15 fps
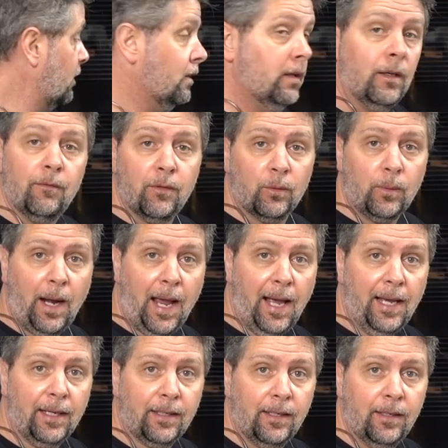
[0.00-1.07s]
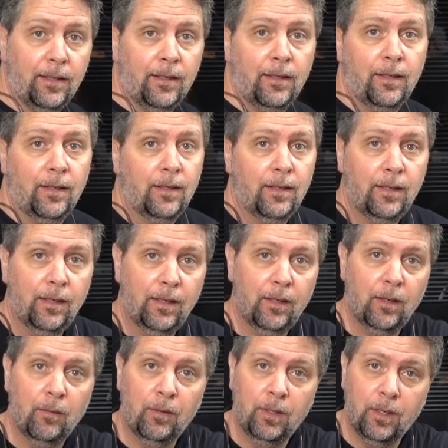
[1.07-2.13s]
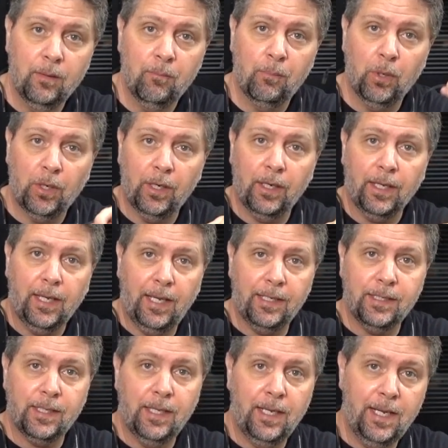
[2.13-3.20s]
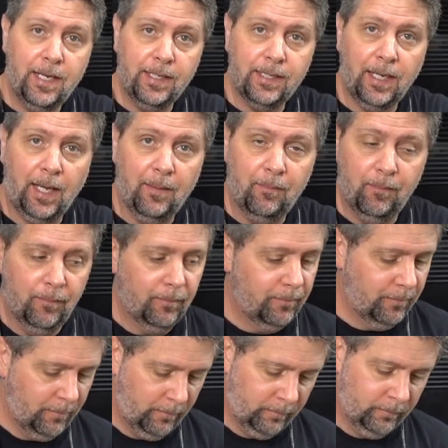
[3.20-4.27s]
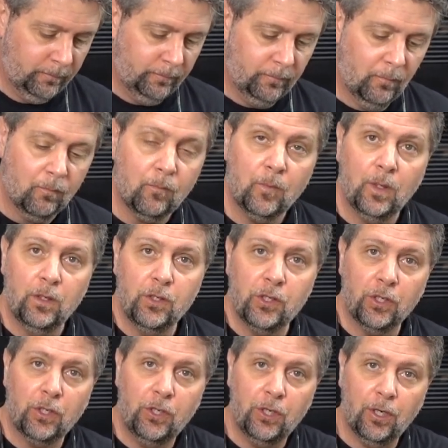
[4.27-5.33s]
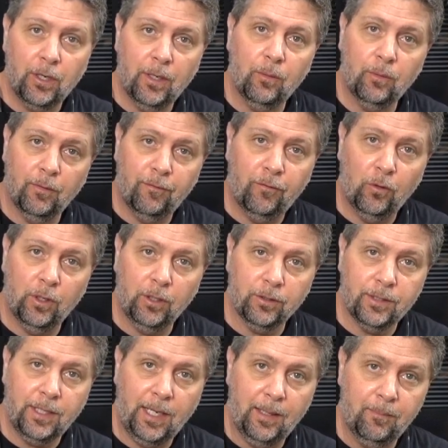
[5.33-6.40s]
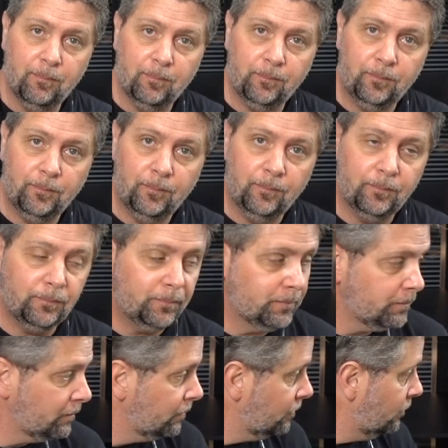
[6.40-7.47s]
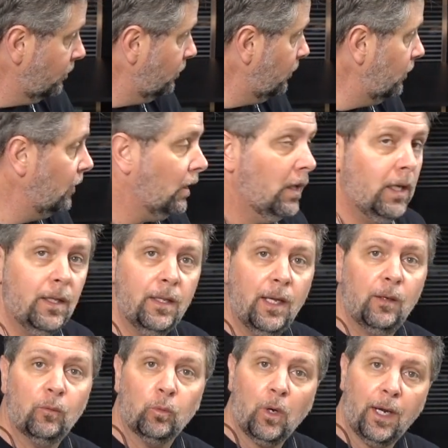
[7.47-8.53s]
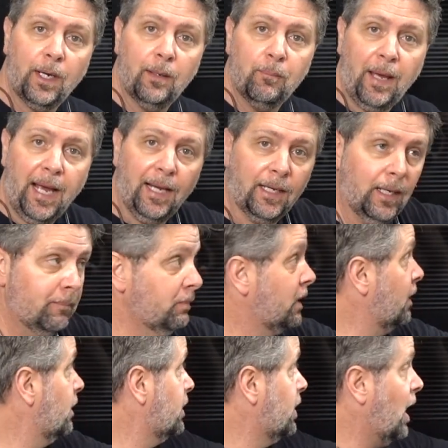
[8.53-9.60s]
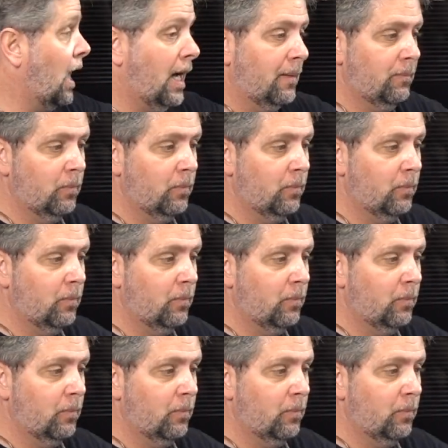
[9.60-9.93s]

of the rack, put it against the heat tape, secure it with foil tape, and then run it back up to the top